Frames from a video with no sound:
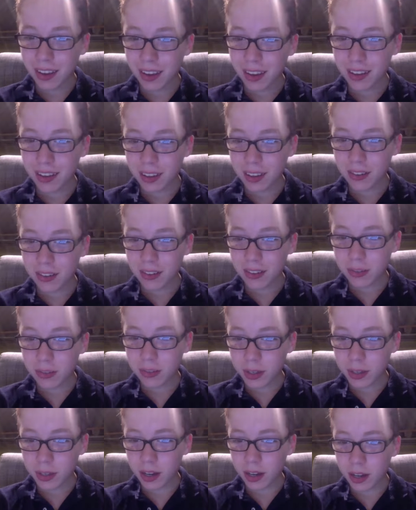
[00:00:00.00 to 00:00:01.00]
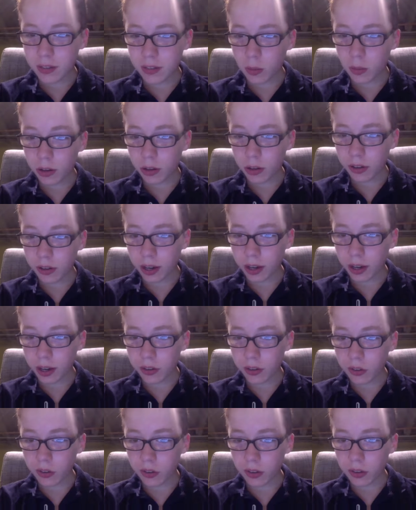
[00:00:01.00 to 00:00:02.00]
Continuously has 400
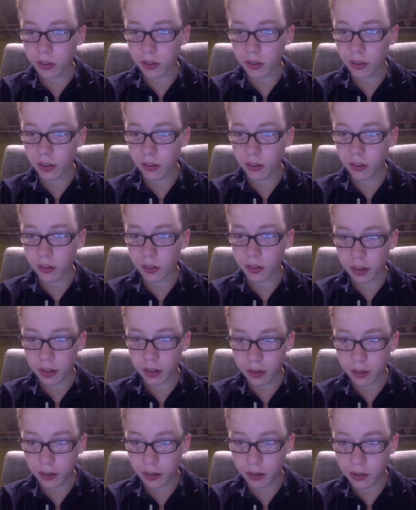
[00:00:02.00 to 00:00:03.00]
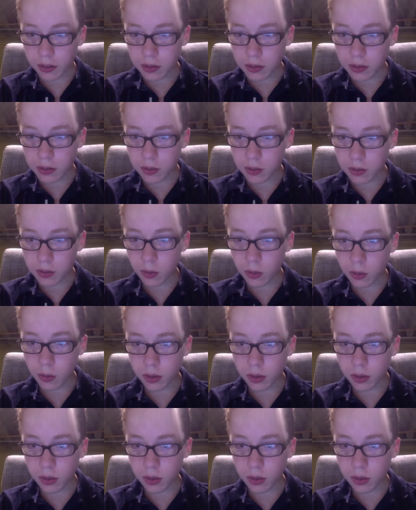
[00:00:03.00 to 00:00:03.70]
acres. Zoom